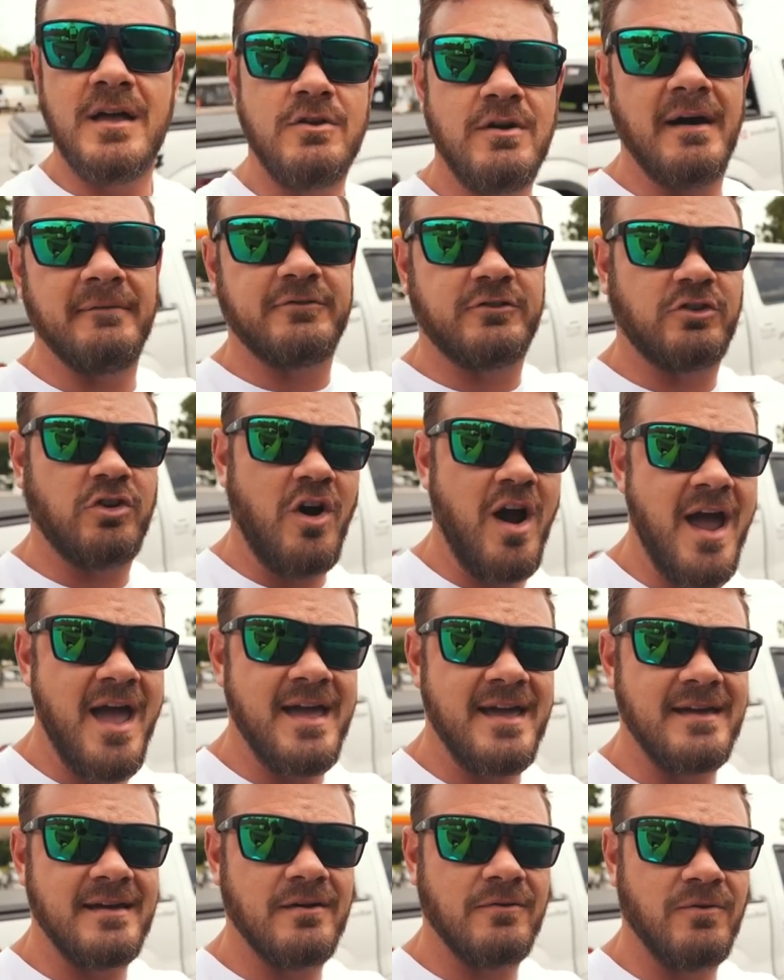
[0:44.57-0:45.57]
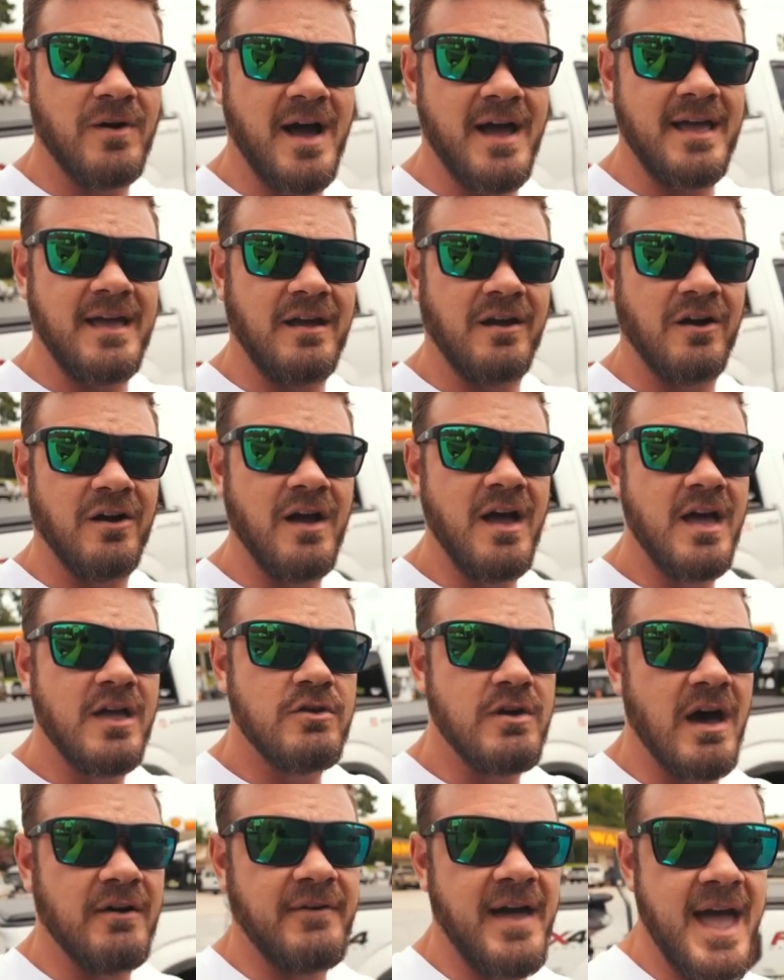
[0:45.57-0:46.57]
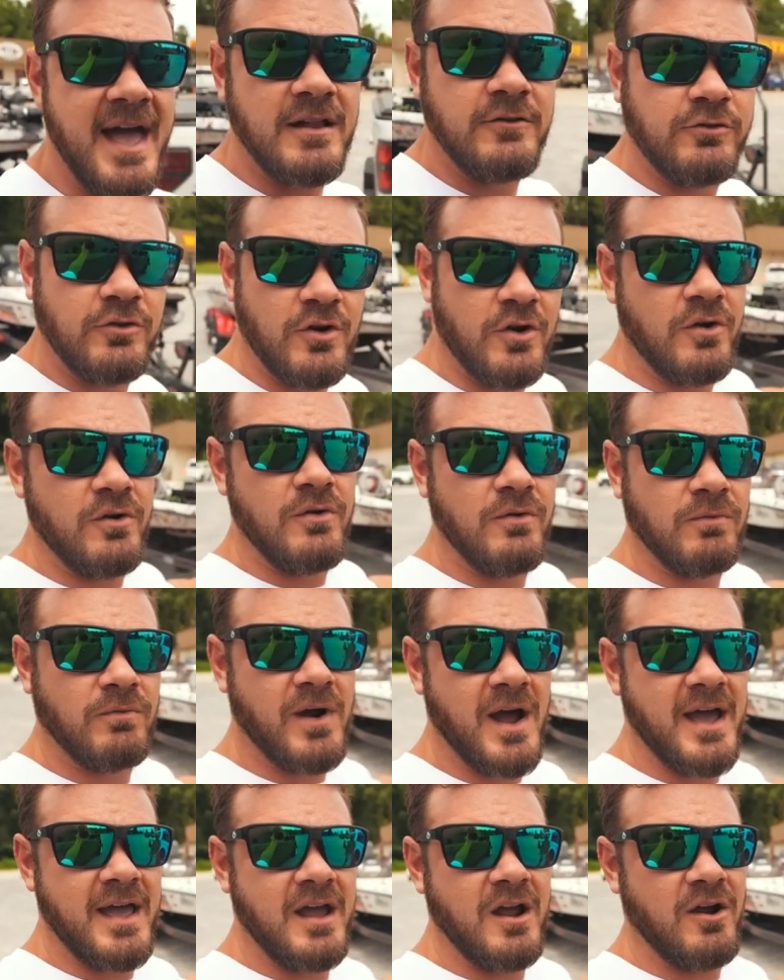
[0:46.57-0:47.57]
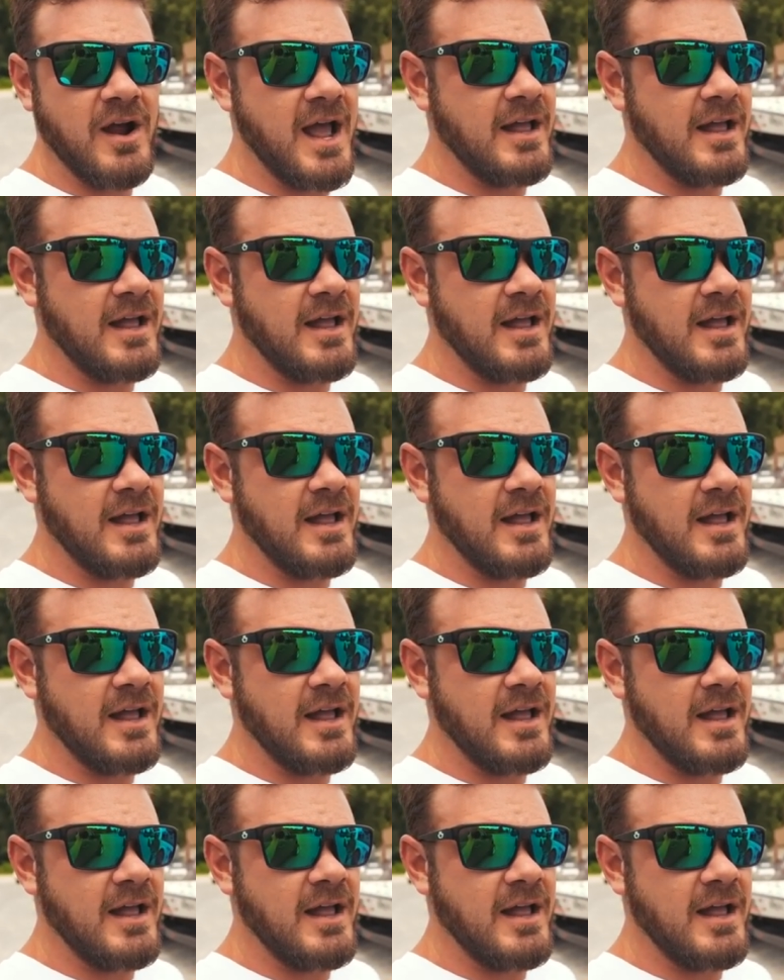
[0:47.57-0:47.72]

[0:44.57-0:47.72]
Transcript: You have Trey up, right here. You have Andrew right here.